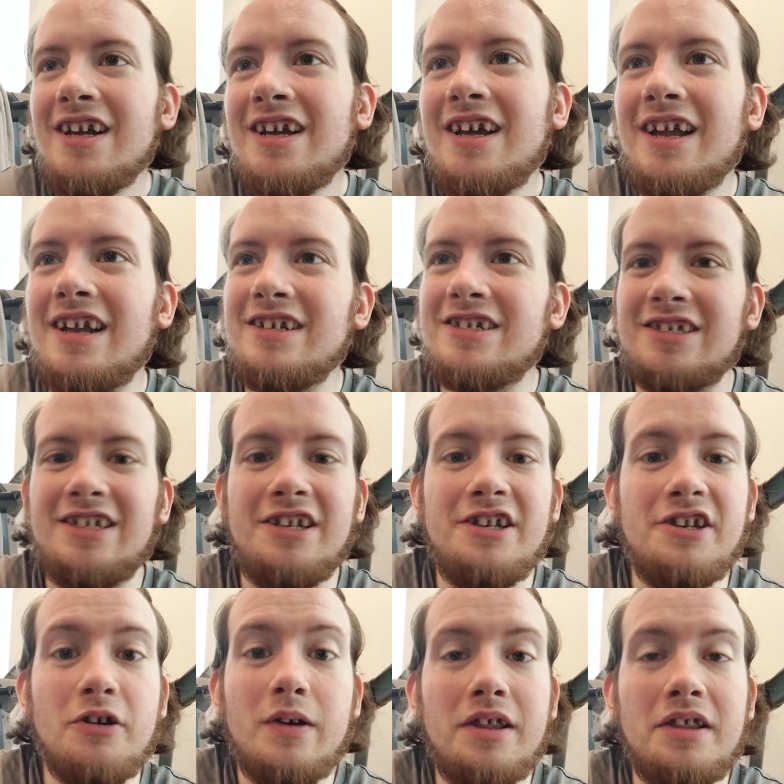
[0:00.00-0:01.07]
And I just didn't
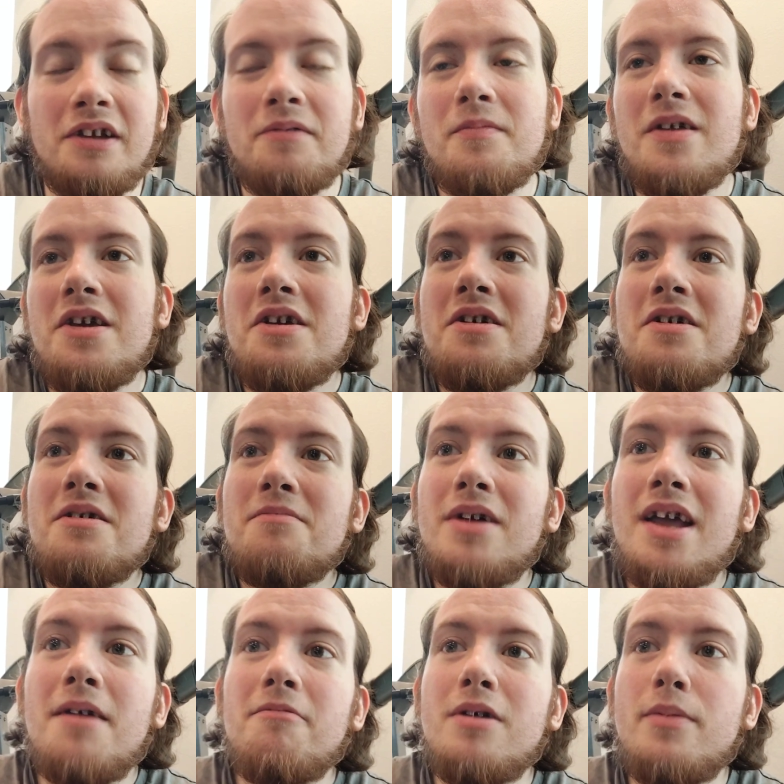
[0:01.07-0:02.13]
do anything. But
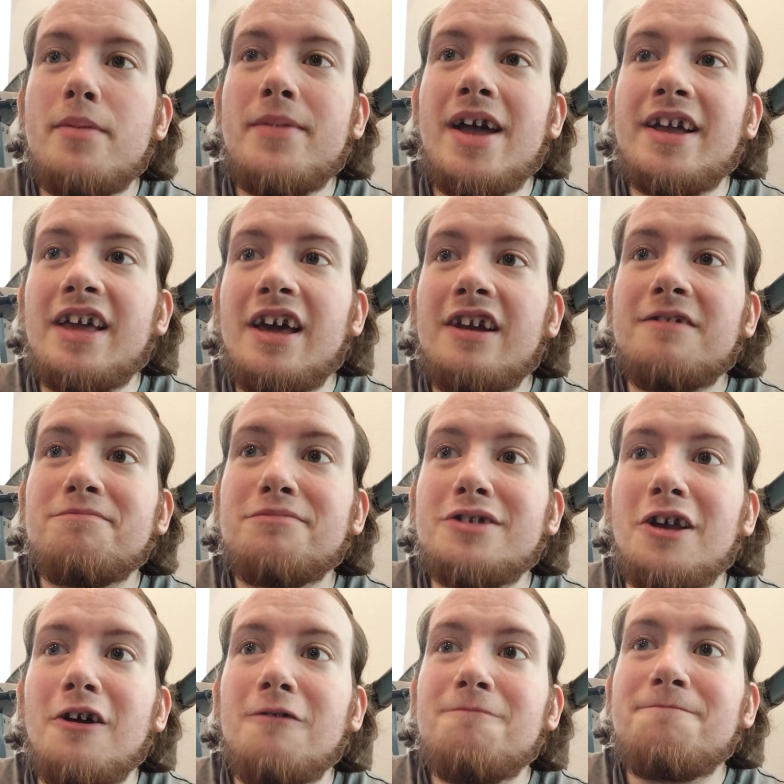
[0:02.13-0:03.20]
yeah, we've been back at it.
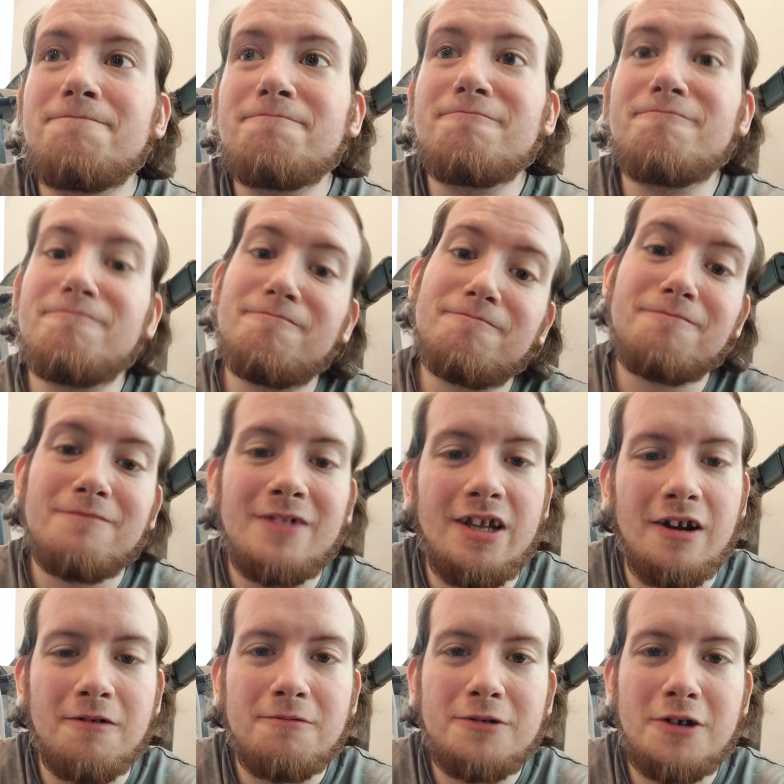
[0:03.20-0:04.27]
So,
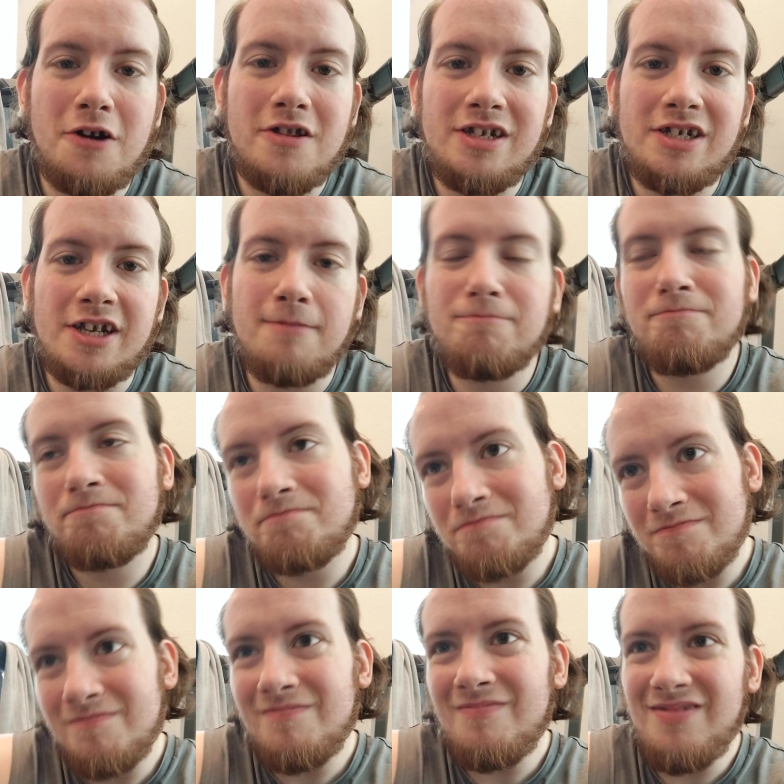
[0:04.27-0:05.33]
go to the gym,
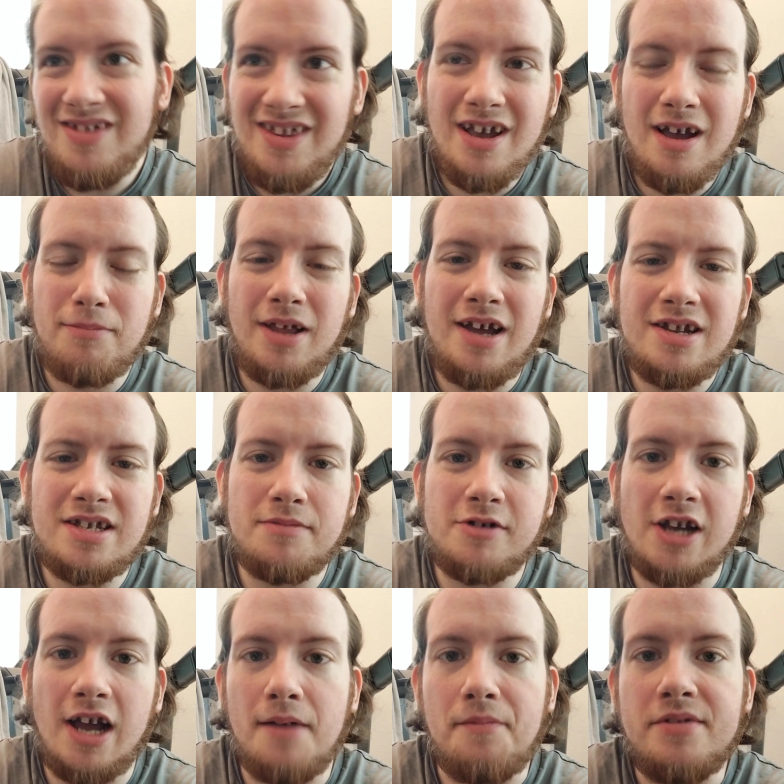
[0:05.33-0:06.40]
apply to some
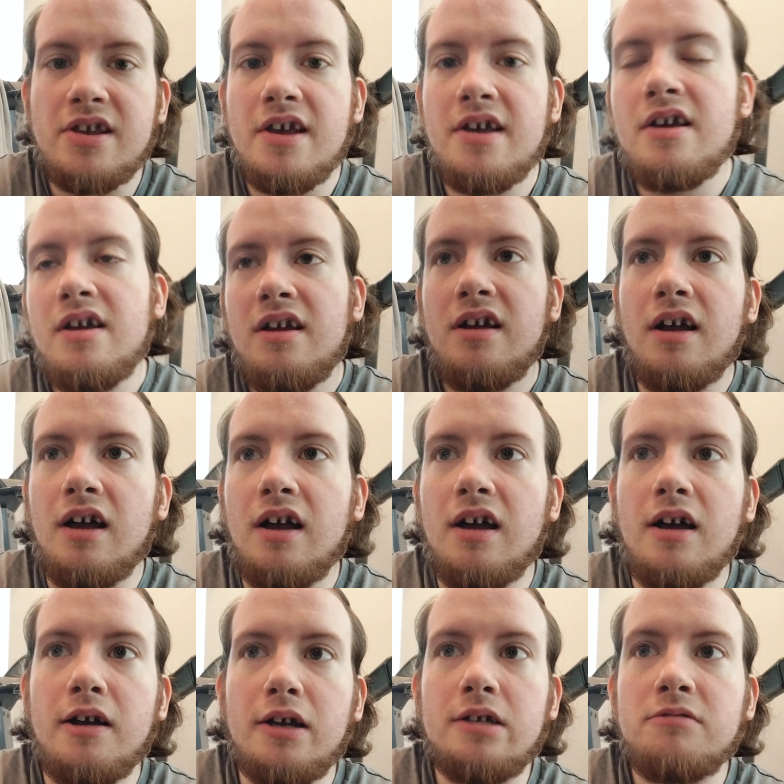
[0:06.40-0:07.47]
jobs,
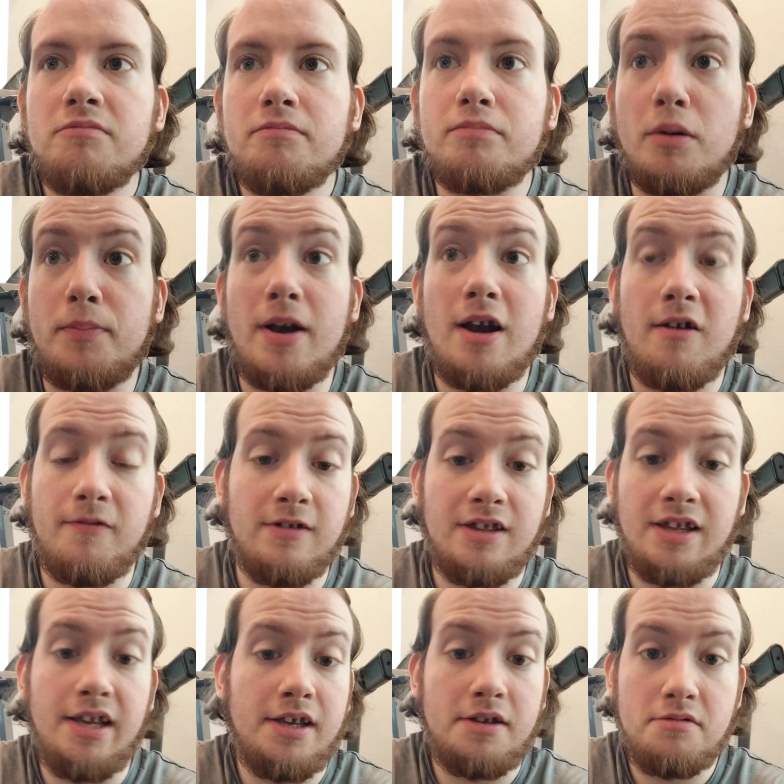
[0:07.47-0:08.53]
prepare for
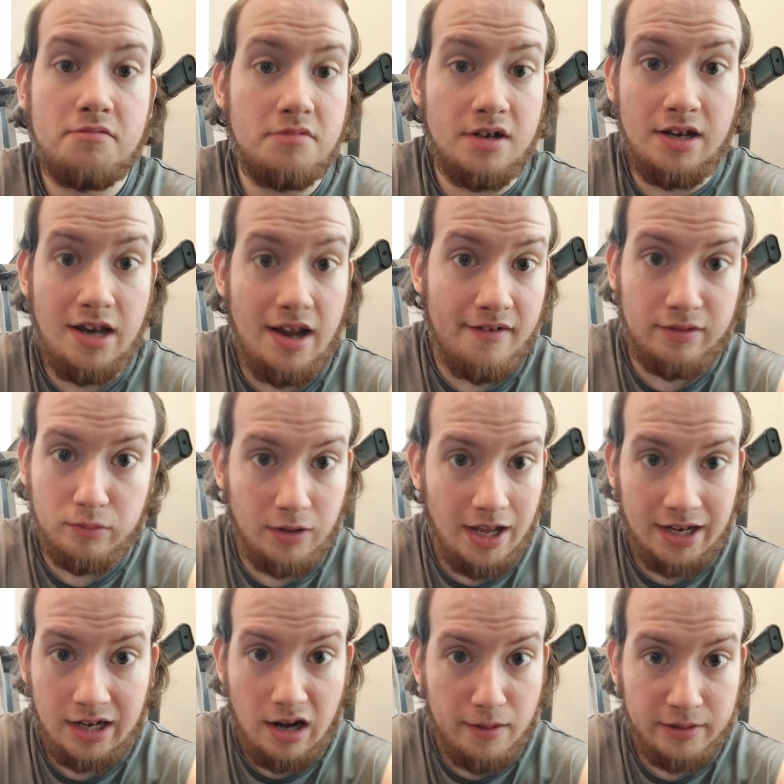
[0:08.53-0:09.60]
the inevitable
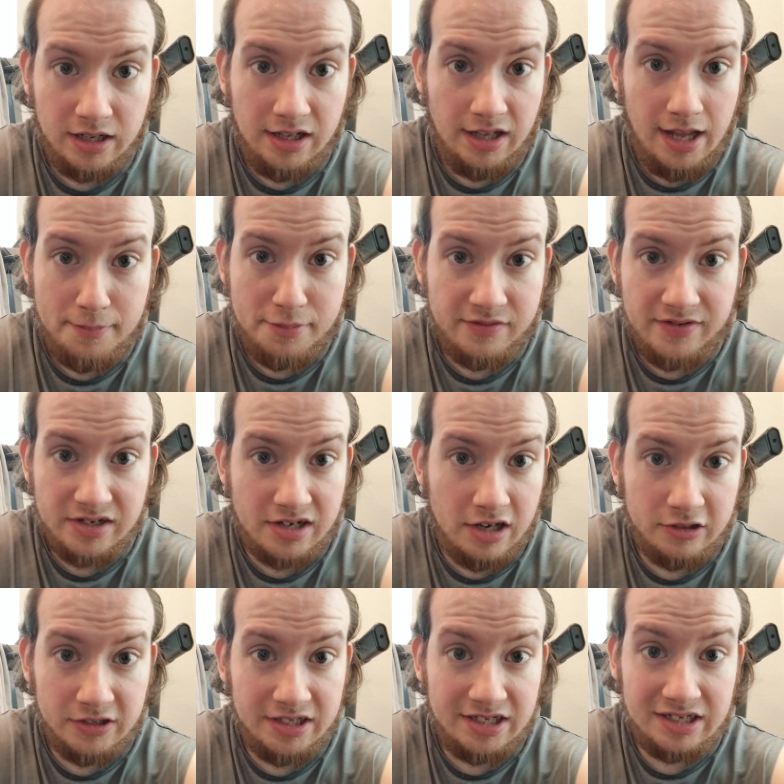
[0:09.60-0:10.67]
economic collapse of this
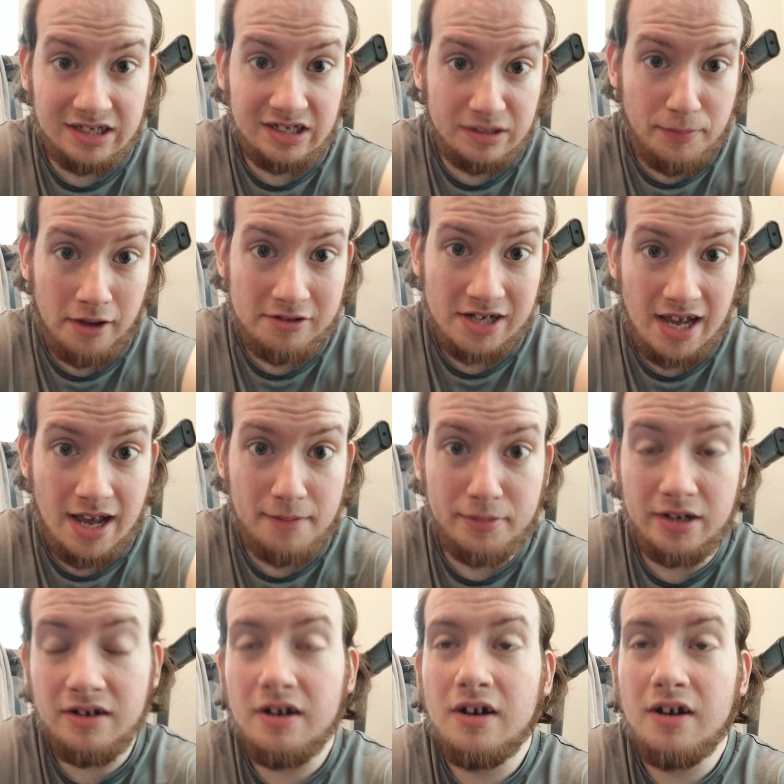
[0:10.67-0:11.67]
country because it's about to happen.